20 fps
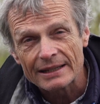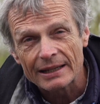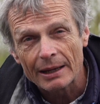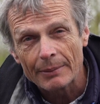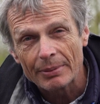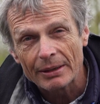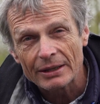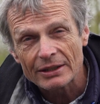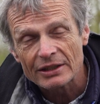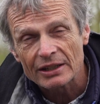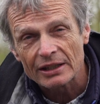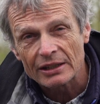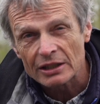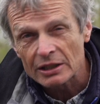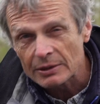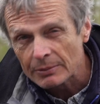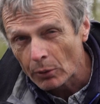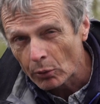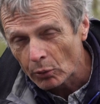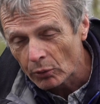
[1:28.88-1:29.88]
tippets and
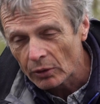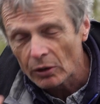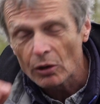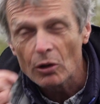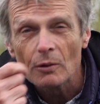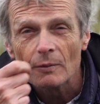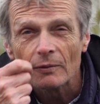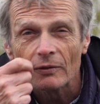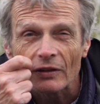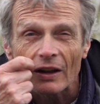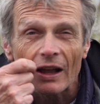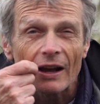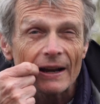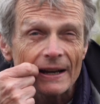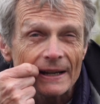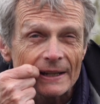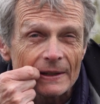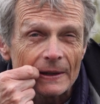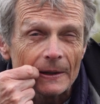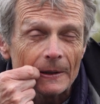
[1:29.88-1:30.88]
small
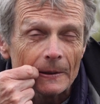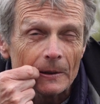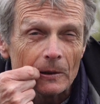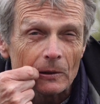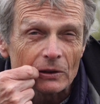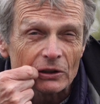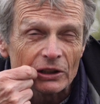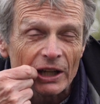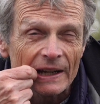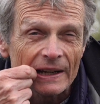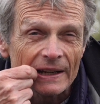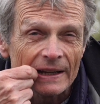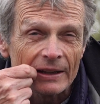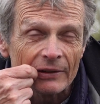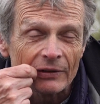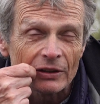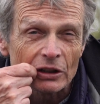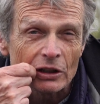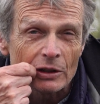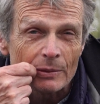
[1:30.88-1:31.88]
flies that are hooked gently in the
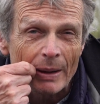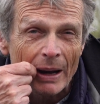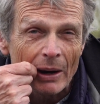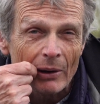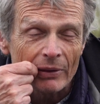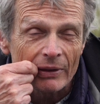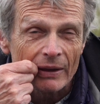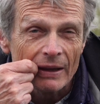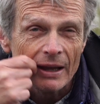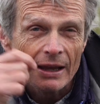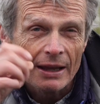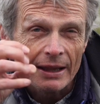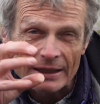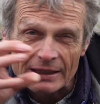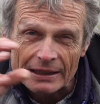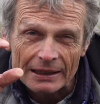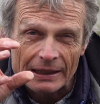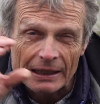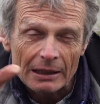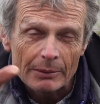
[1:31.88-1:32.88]
fish's mouth. There's
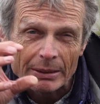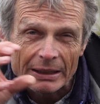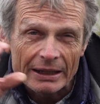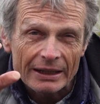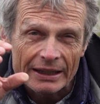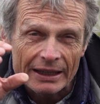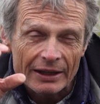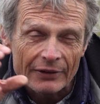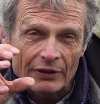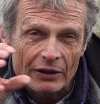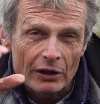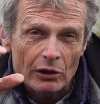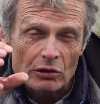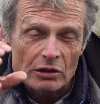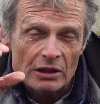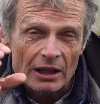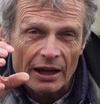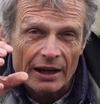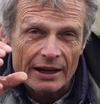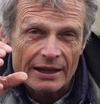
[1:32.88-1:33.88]
a little bit of give in those
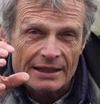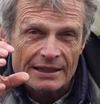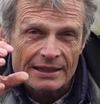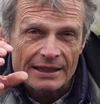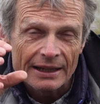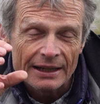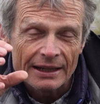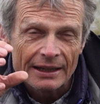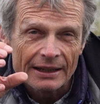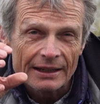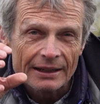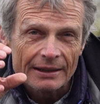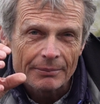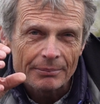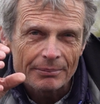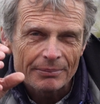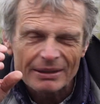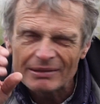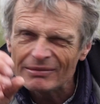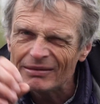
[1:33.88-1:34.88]
lines.
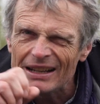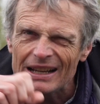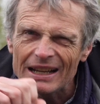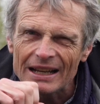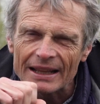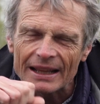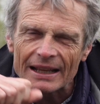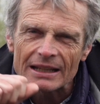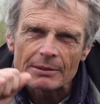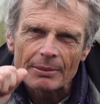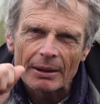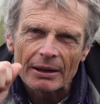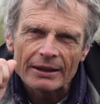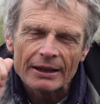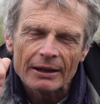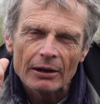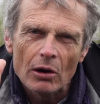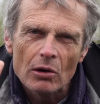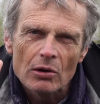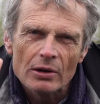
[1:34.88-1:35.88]
But really, that's about
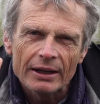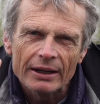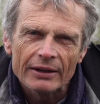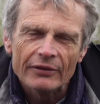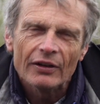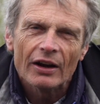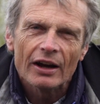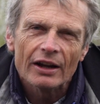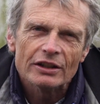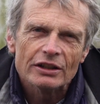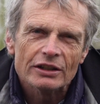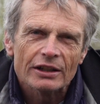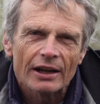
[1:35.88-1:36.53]
the only advantage,